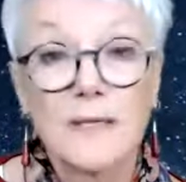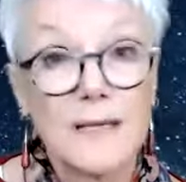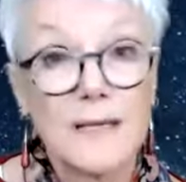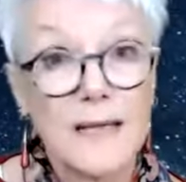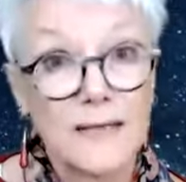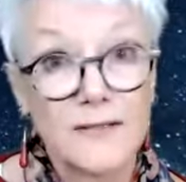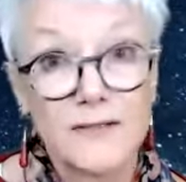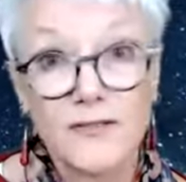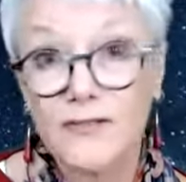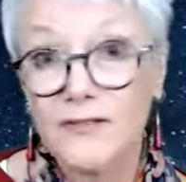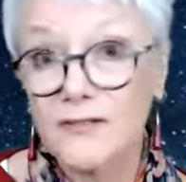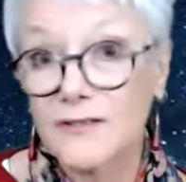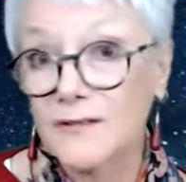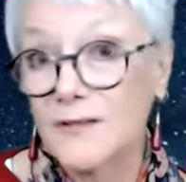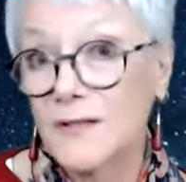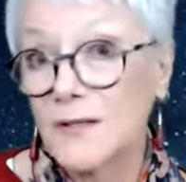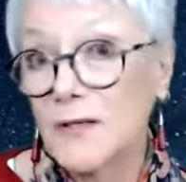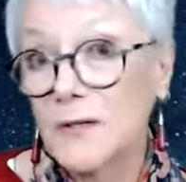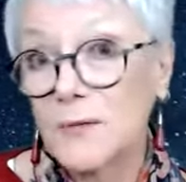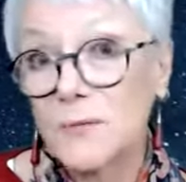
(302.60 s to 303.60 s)
connection
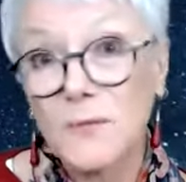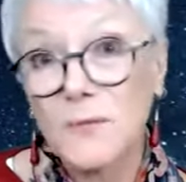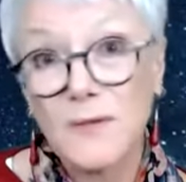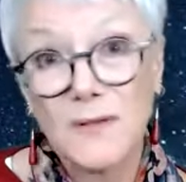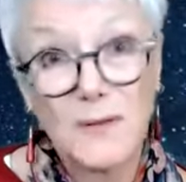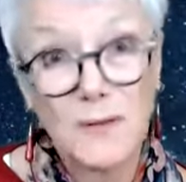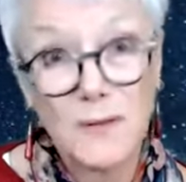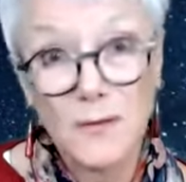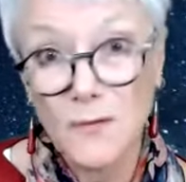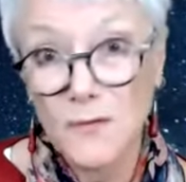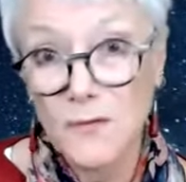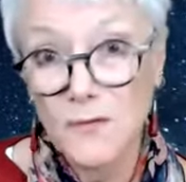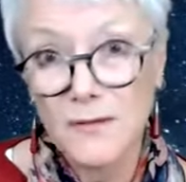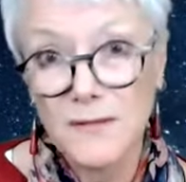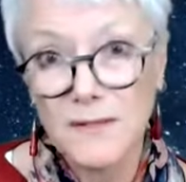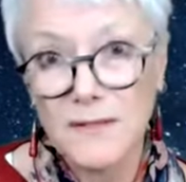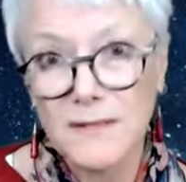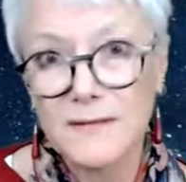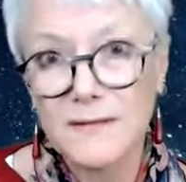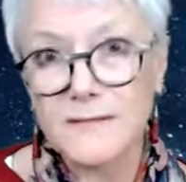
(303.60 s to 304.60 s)
with the
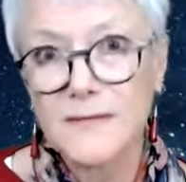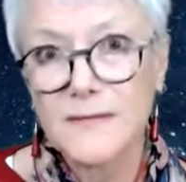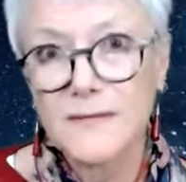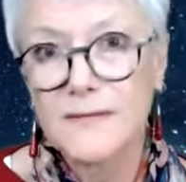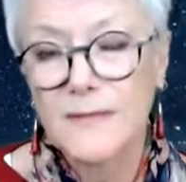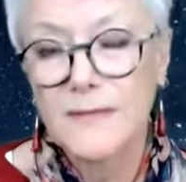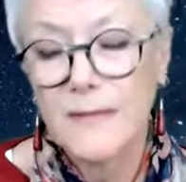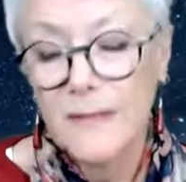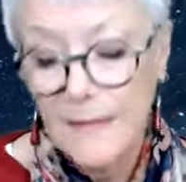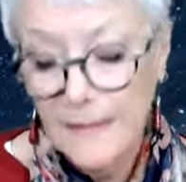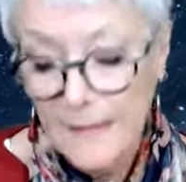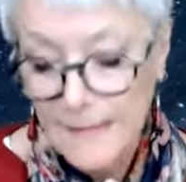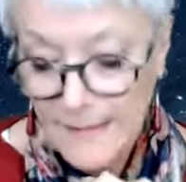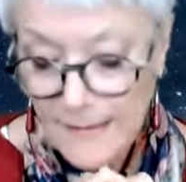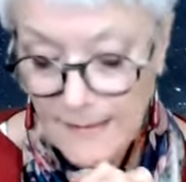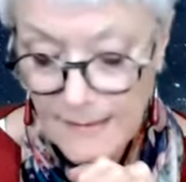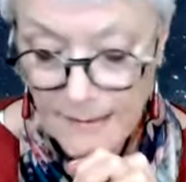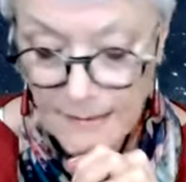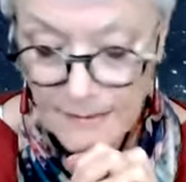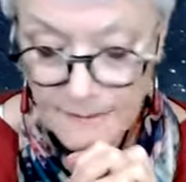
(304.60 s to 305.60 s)
audience.
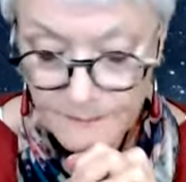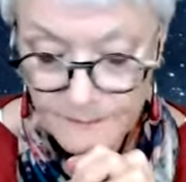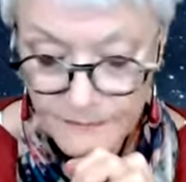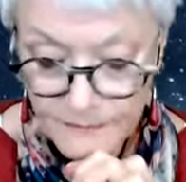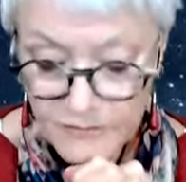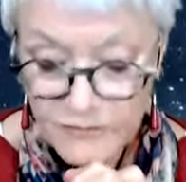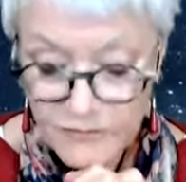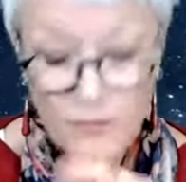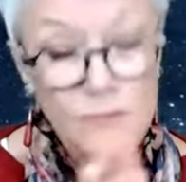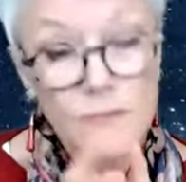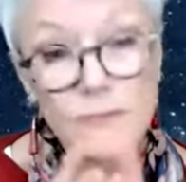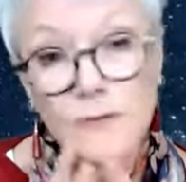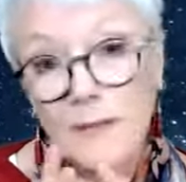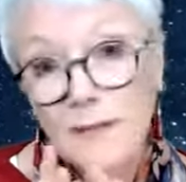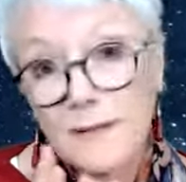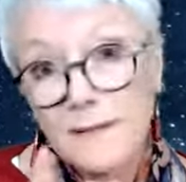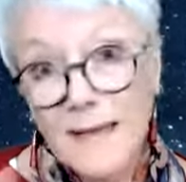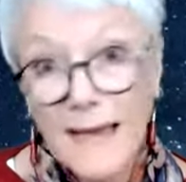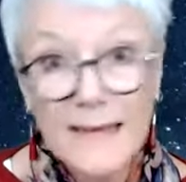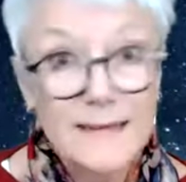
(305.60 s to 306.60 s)
Um, so
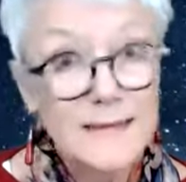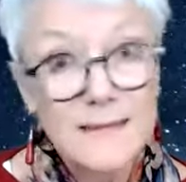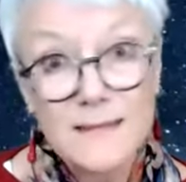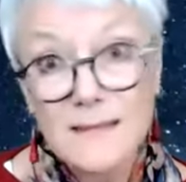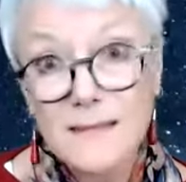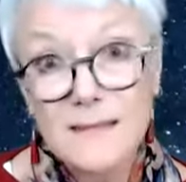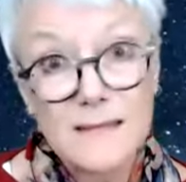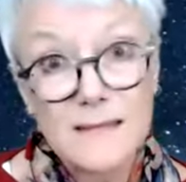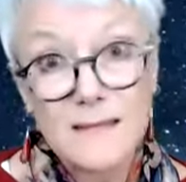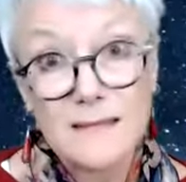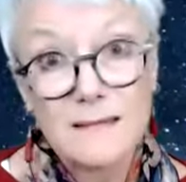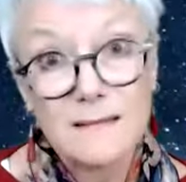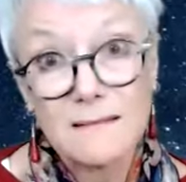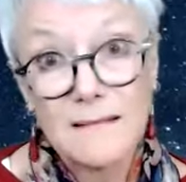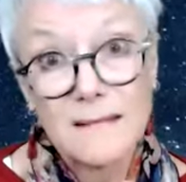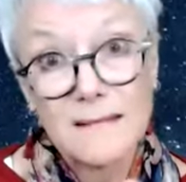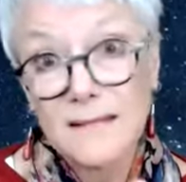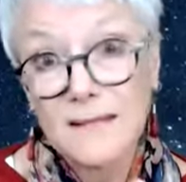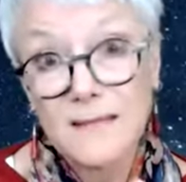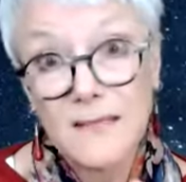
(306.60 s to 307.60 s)
that, in a,
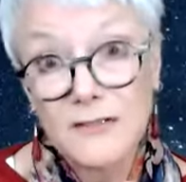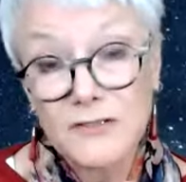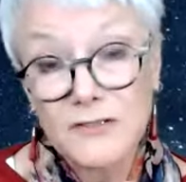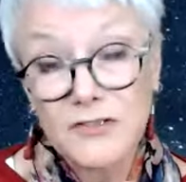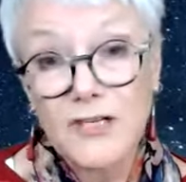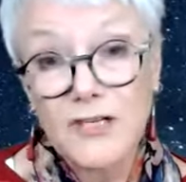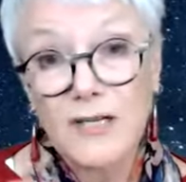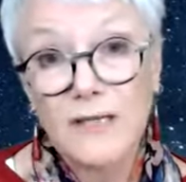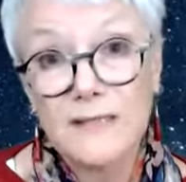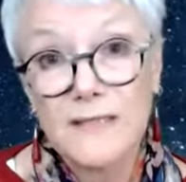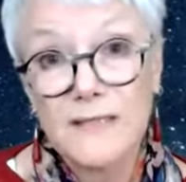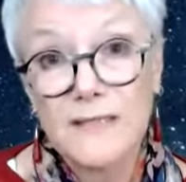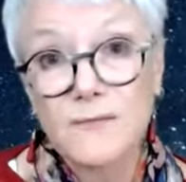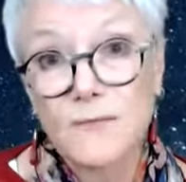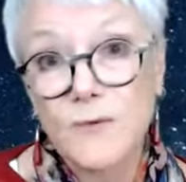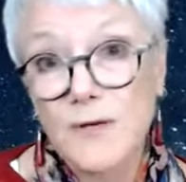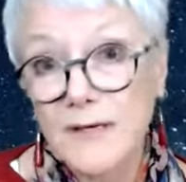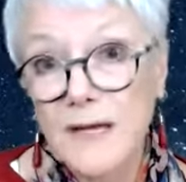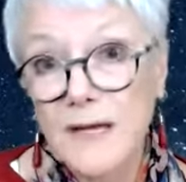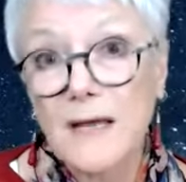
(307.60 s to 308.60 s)
in a nutshell, is
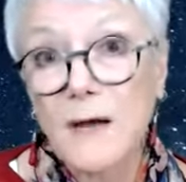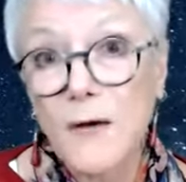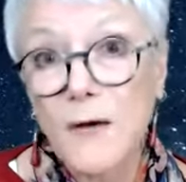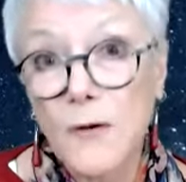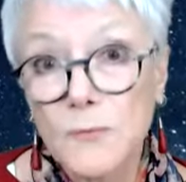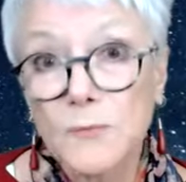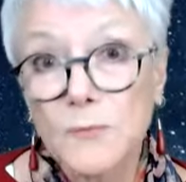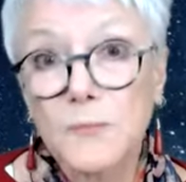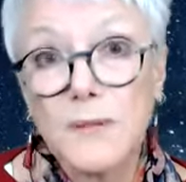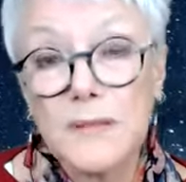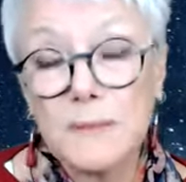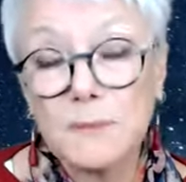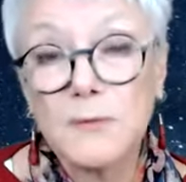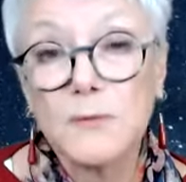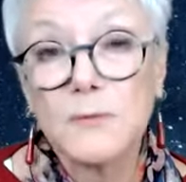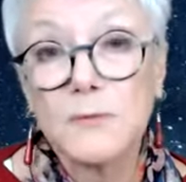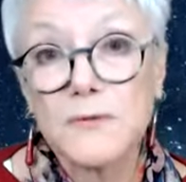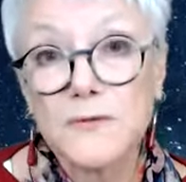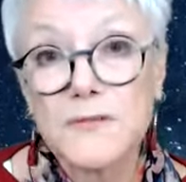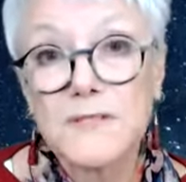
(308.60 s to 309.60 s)
what I hope people
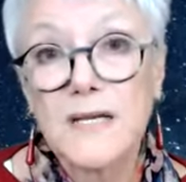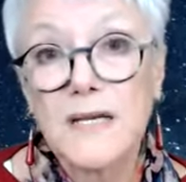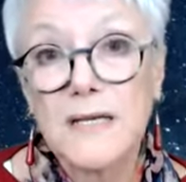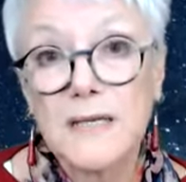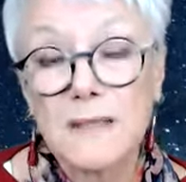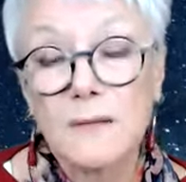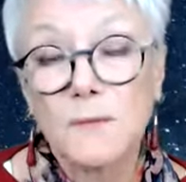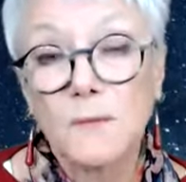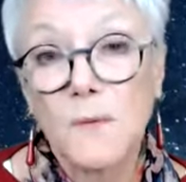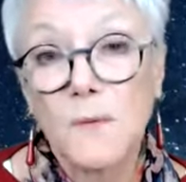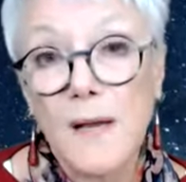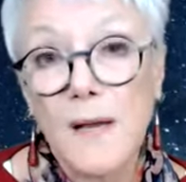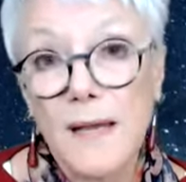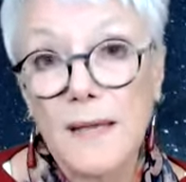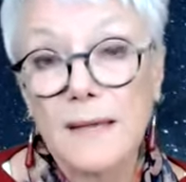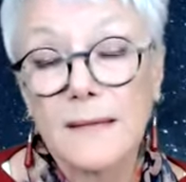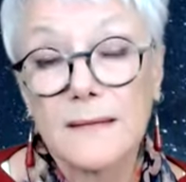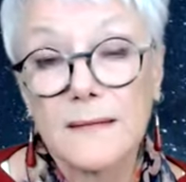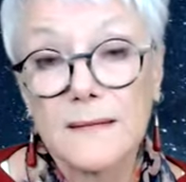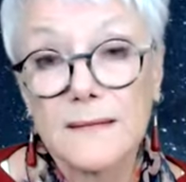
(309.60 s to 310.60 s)
will take away.
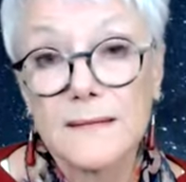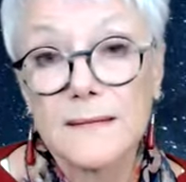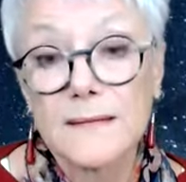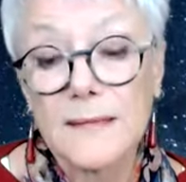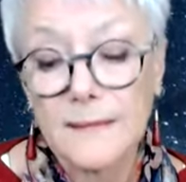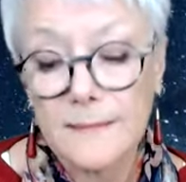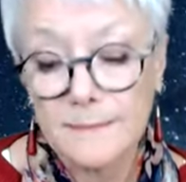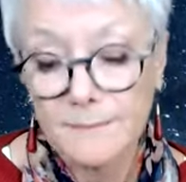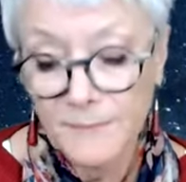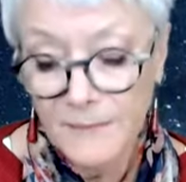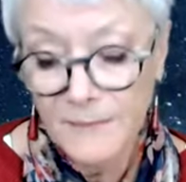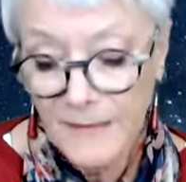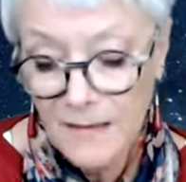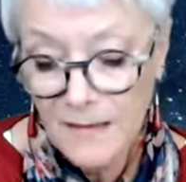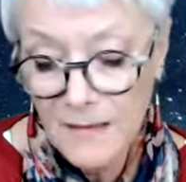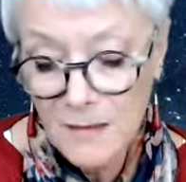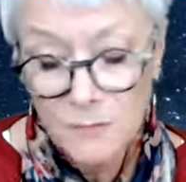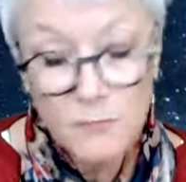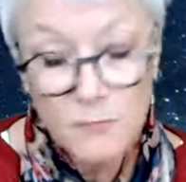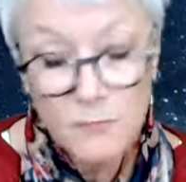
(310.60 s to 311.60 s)
And uh,
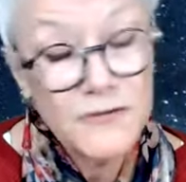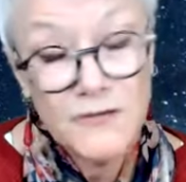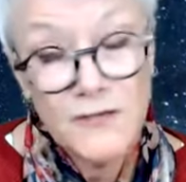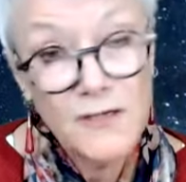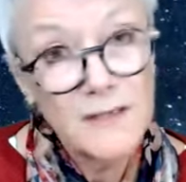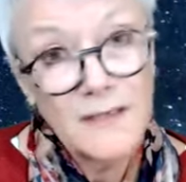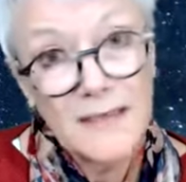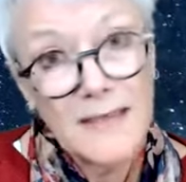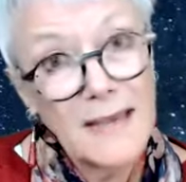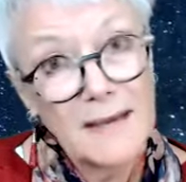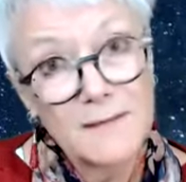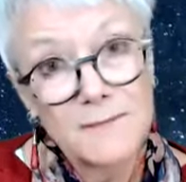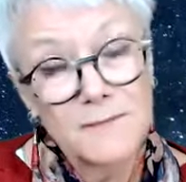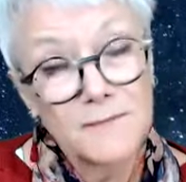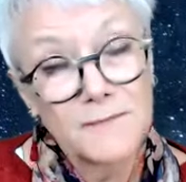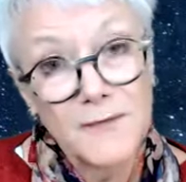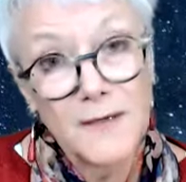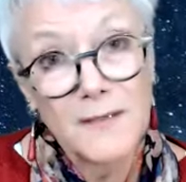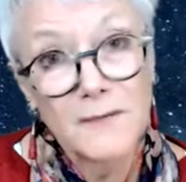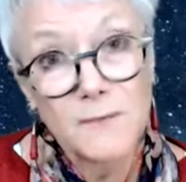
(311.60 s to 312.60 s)
we'll certainly have
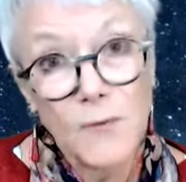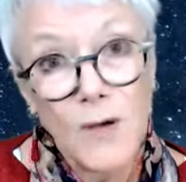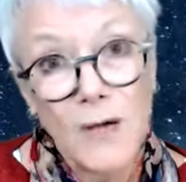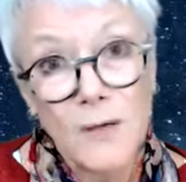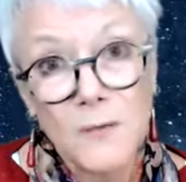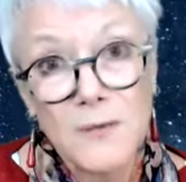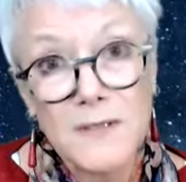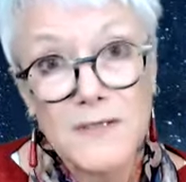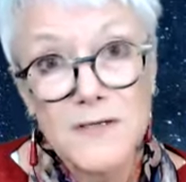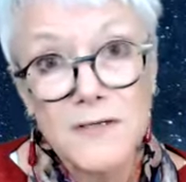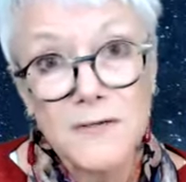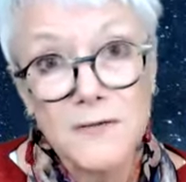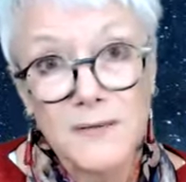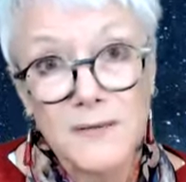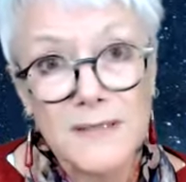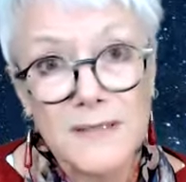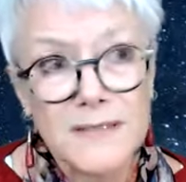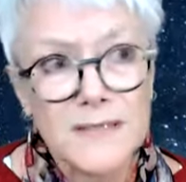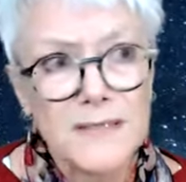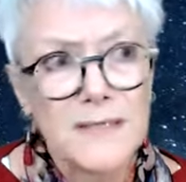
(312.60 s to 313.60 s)
fun while we do
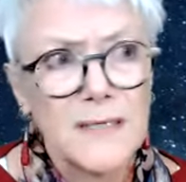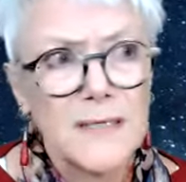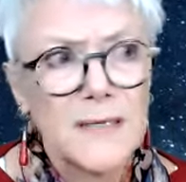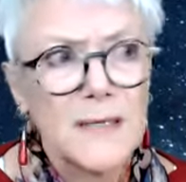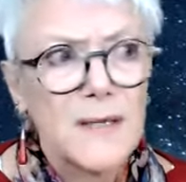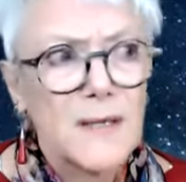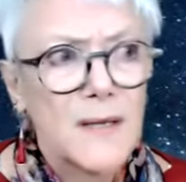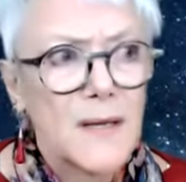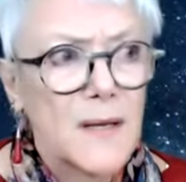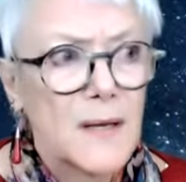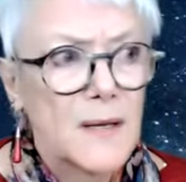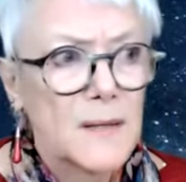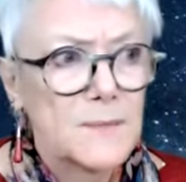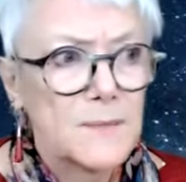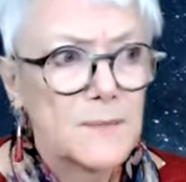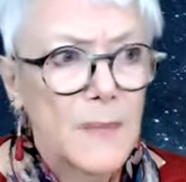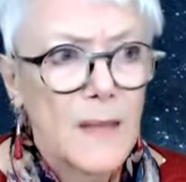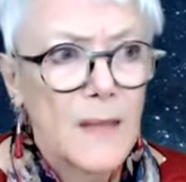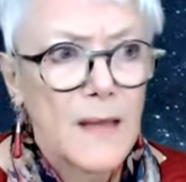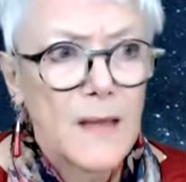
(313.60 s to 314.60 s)
it. Um,
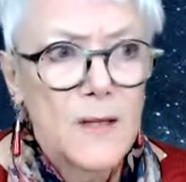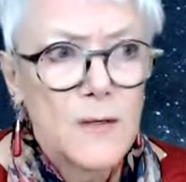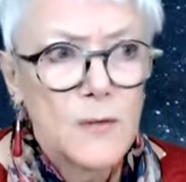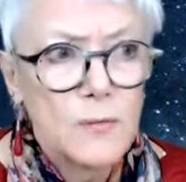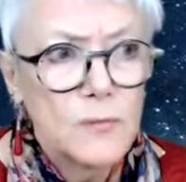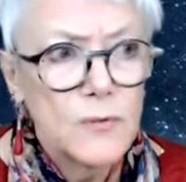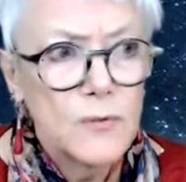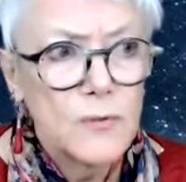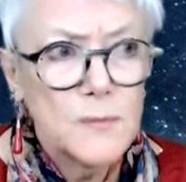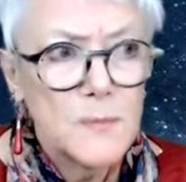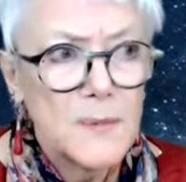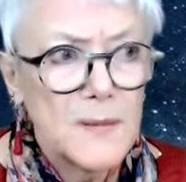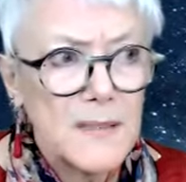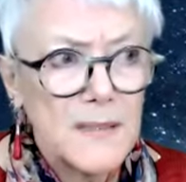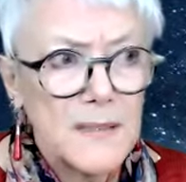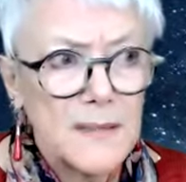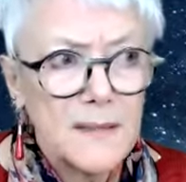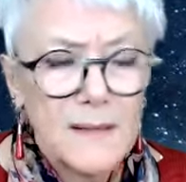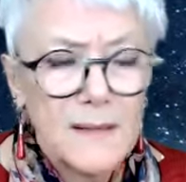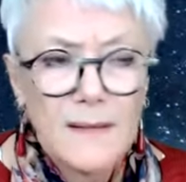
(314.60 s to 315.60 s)
we'll
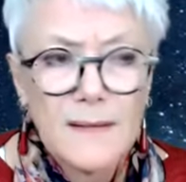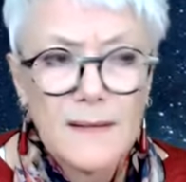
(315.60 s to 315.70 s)
be